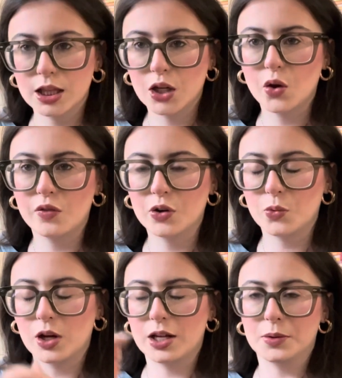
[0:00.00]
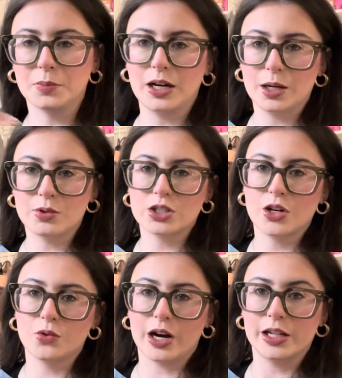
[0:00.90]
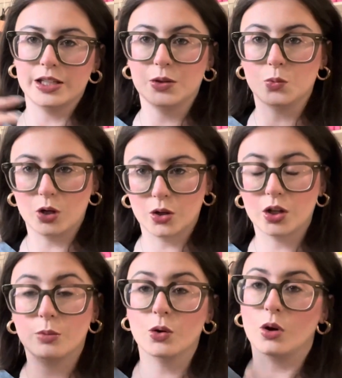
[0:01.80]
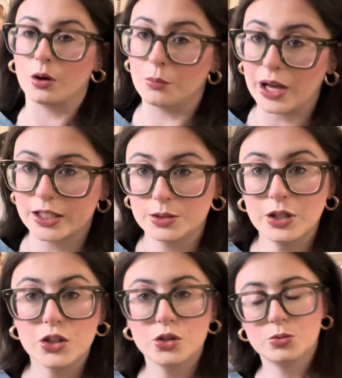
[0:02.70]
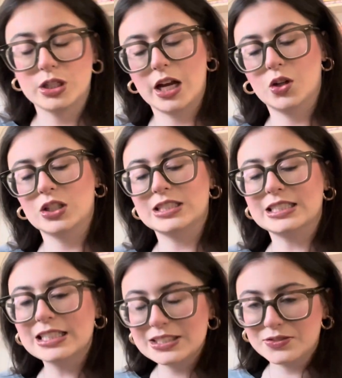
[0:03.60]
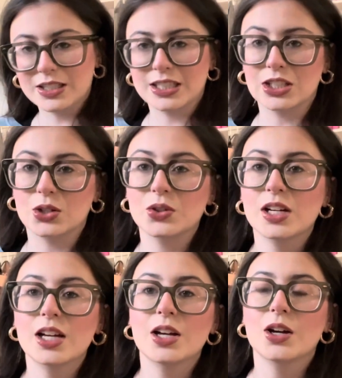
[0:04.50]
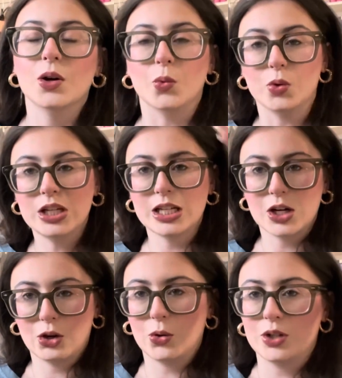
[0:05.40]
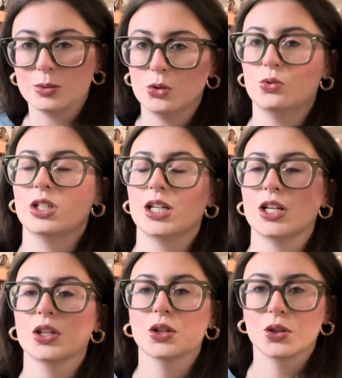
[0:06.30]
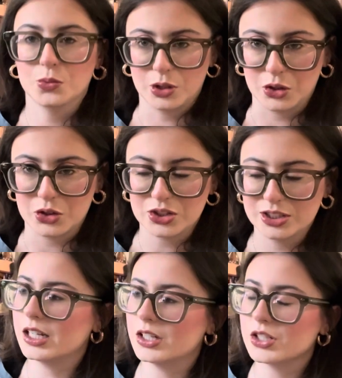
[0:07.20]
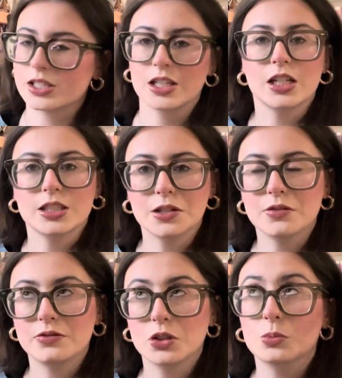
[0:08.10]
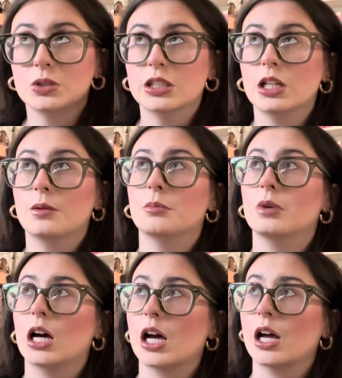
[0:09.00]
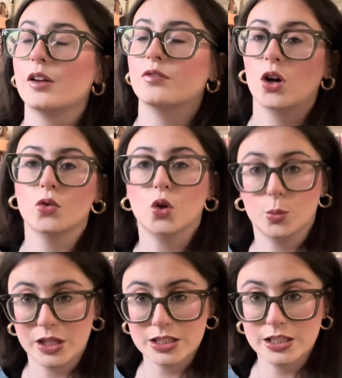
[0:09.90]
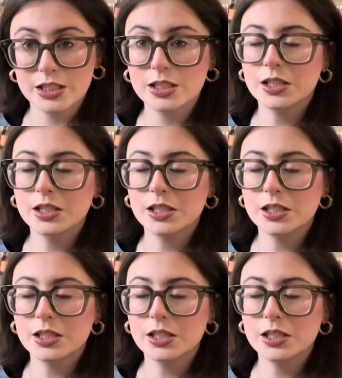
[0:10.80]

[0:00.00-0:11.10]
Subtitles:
everyone, my name is ShaineRiley. Welcome back to my YouTube channel. In today's video, we are going to be reading thrillers. I just got done filming my fall romances,